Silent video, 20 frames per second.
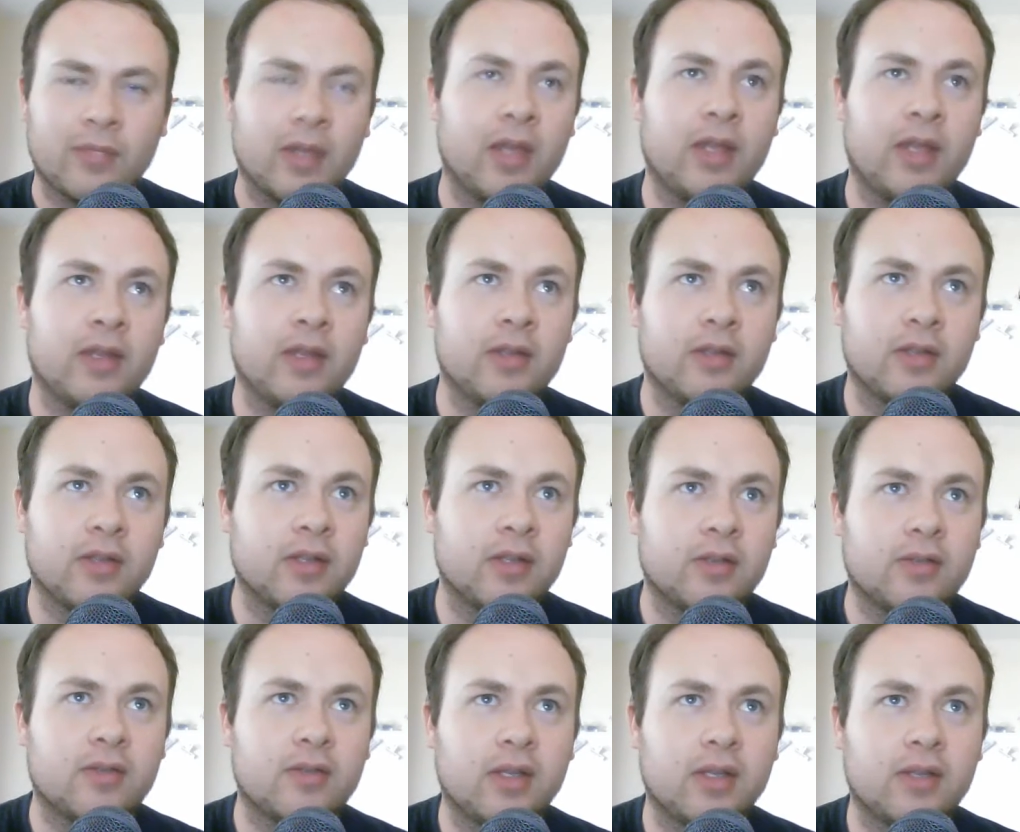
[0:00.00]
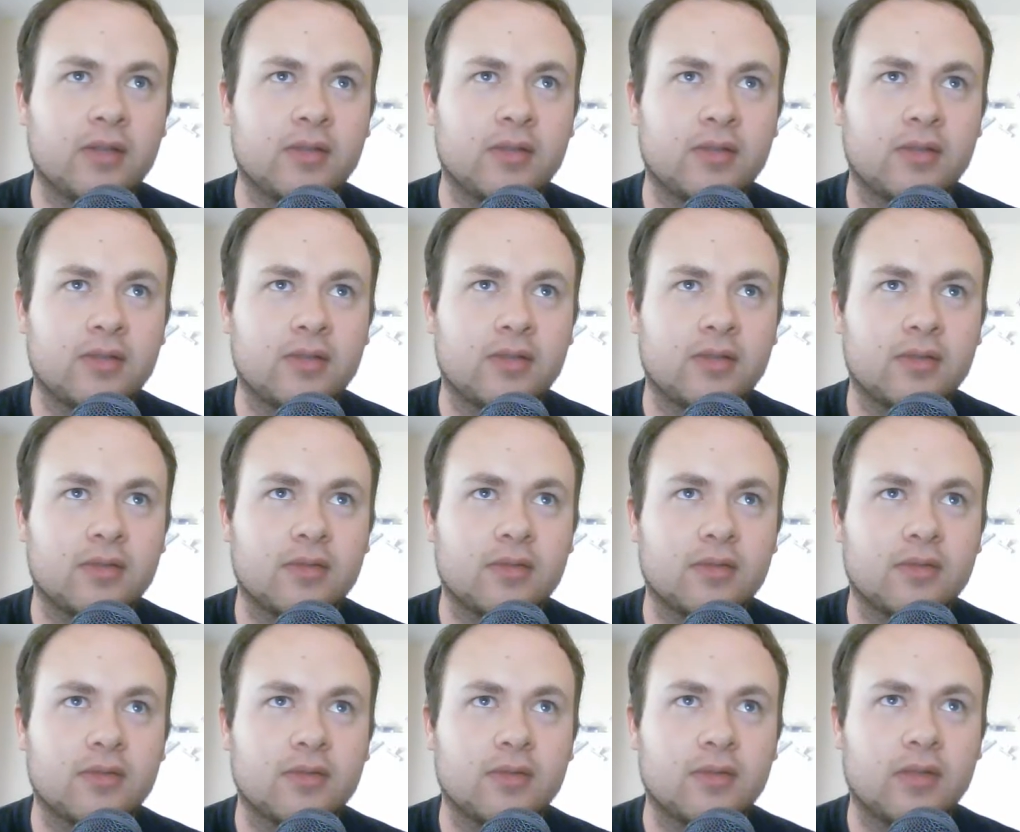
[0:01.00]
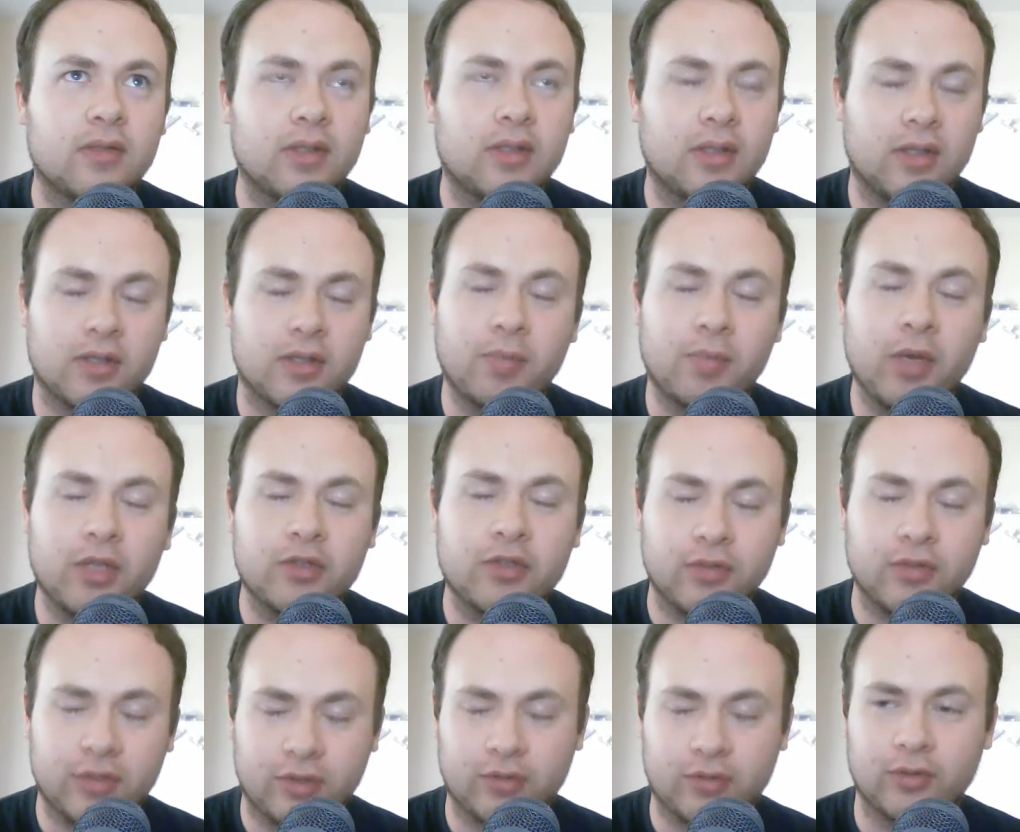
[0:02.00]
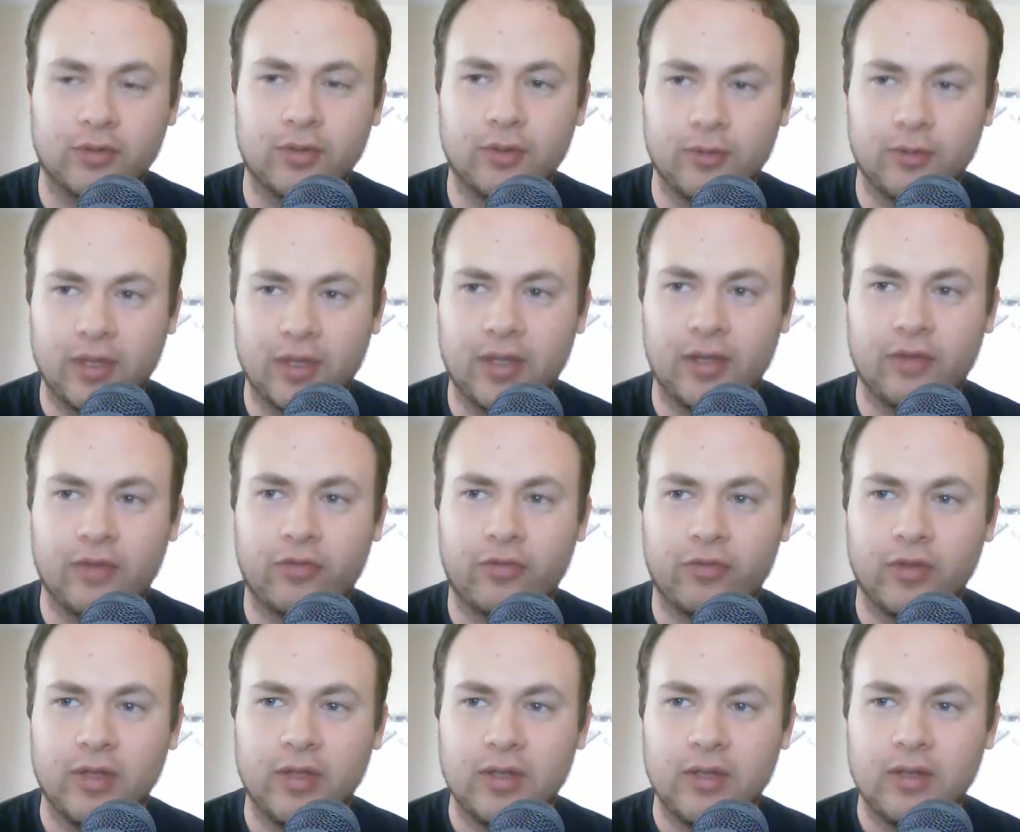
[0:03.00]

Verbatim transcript: And it it's especially true if